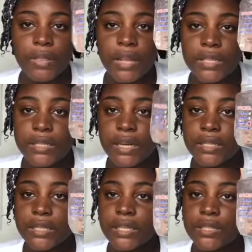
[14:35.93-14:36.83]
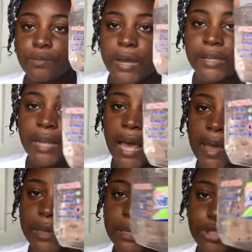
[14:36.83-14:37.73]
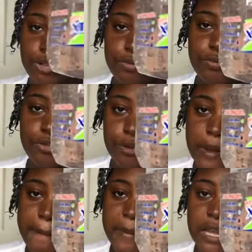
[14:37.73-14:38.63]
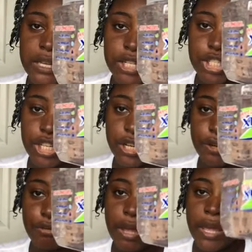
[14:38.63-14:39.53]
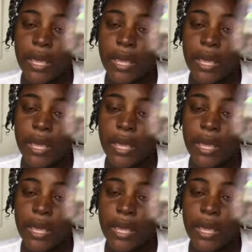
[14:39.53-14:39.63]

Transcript: let's get into this Wetline Xtreme gel.